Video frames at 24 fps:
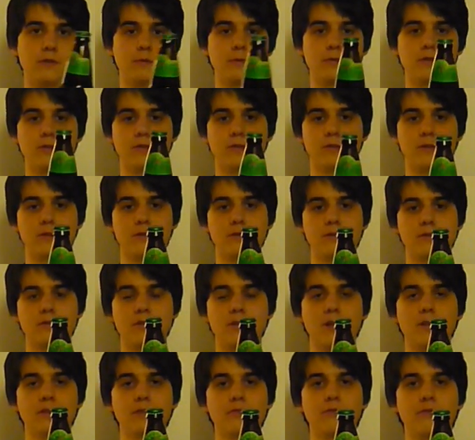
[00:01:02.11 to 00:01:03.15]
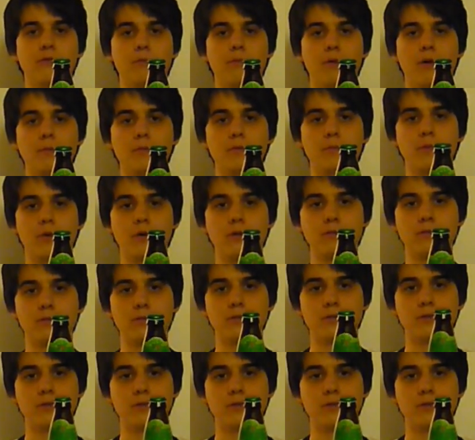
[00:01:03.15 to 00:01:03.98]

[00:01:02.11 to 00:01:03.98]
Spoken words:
which is the standard for bomber bottles.